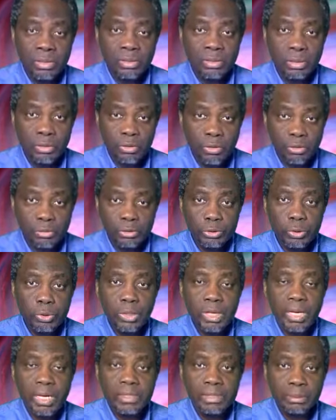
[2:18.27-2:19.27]
the
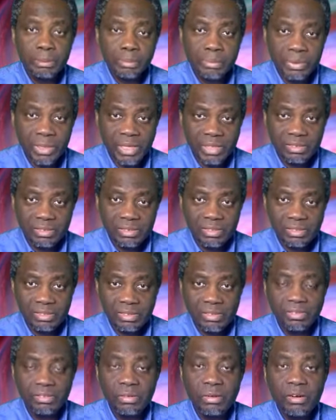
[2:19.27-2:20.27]
culture and the
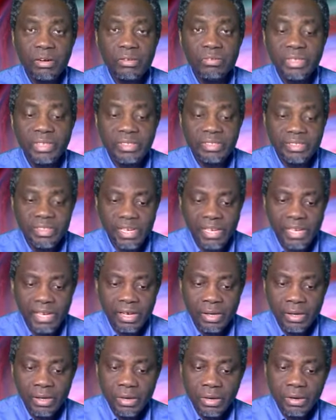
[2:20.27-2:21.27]
practices of the day